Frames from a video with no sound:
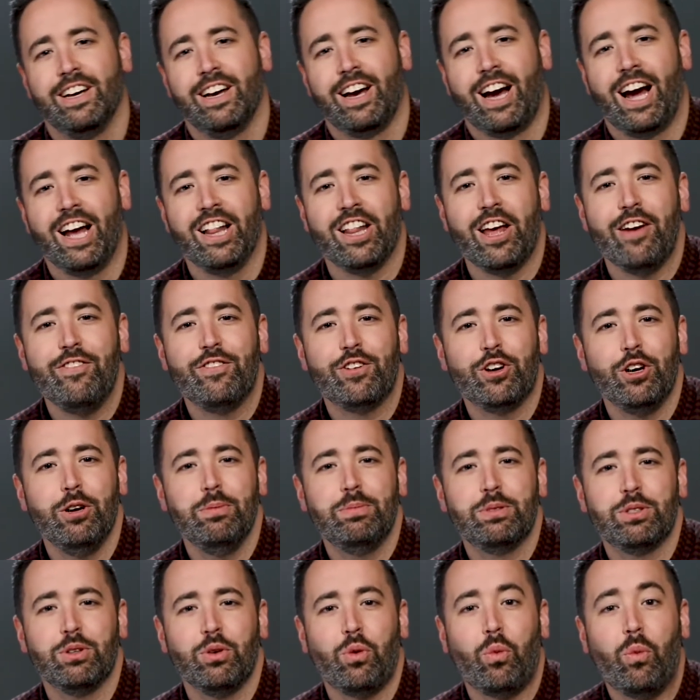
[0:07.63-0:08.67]
Hi, Life
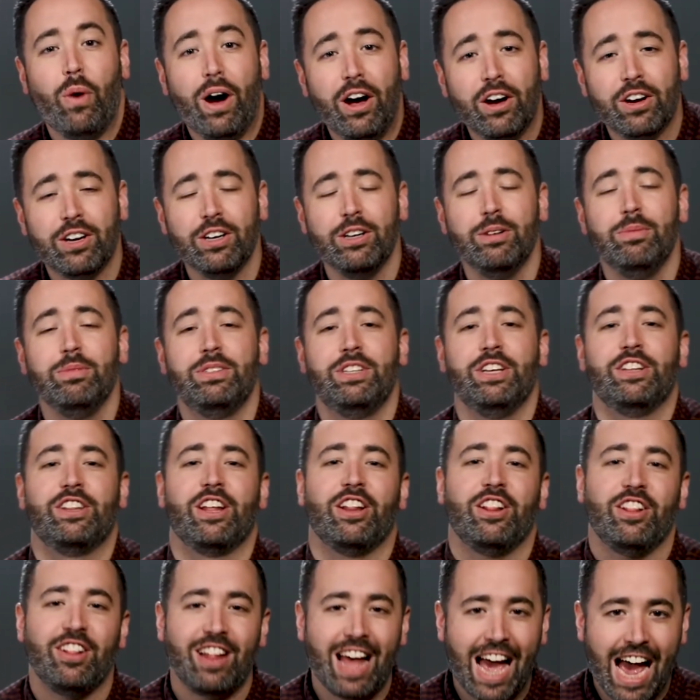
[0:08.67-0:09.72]
Groups. Welcome to the
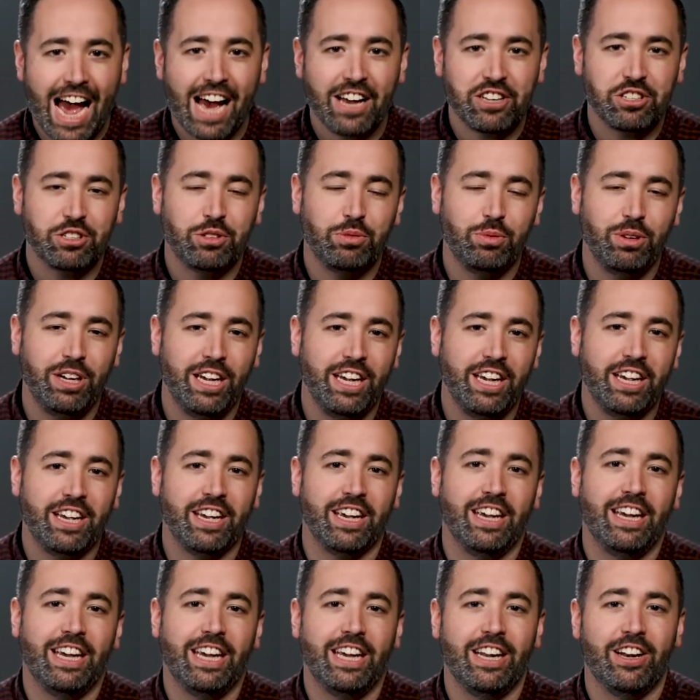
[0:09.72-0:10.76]
last
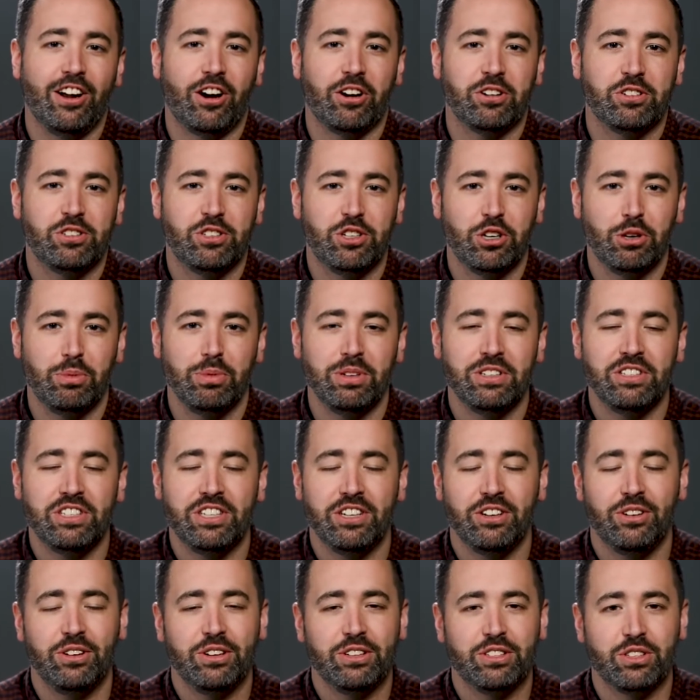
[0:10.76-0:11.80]
week in our sermon
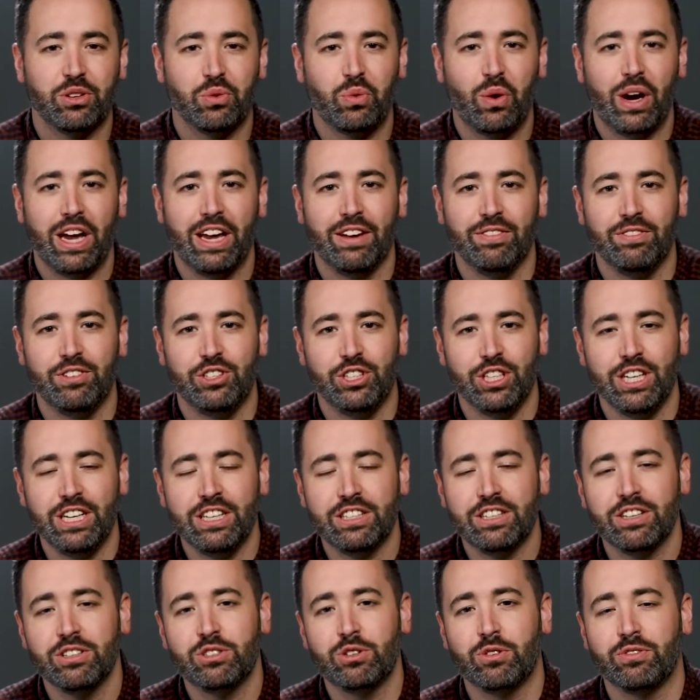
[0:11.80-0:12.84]
series, The Way of
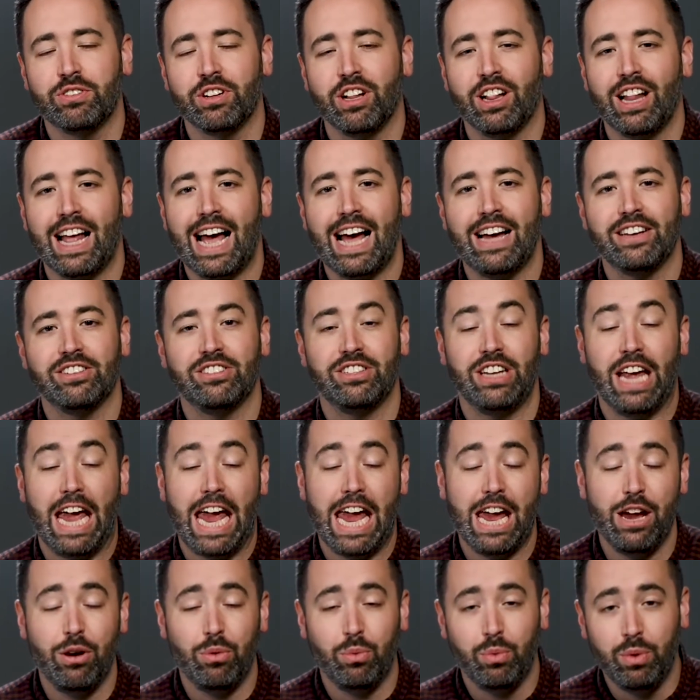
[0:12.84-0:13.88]
Jesus. Over the last
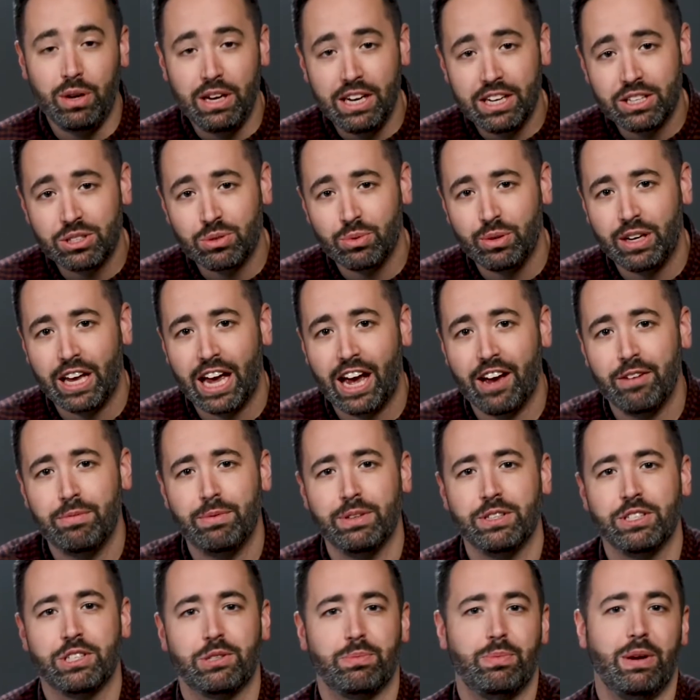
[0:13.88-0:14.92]
8 weeks, we have
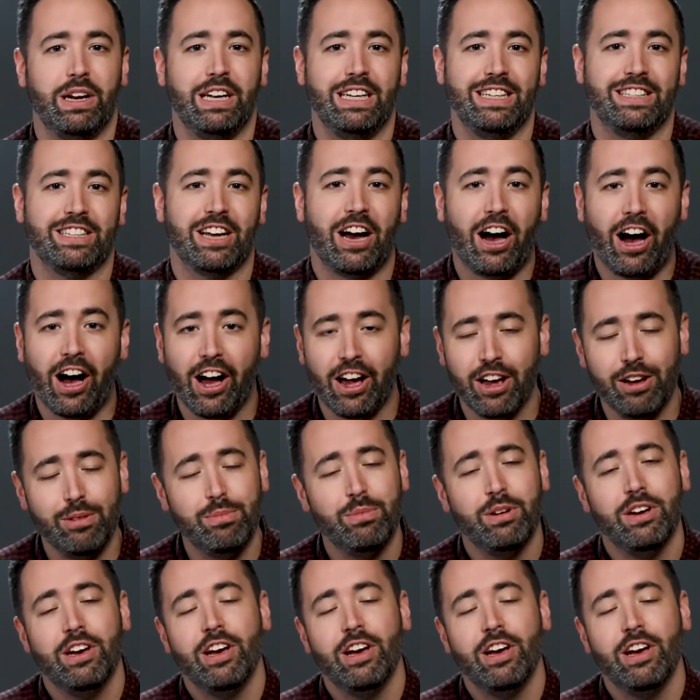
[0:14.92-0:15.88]
been spending time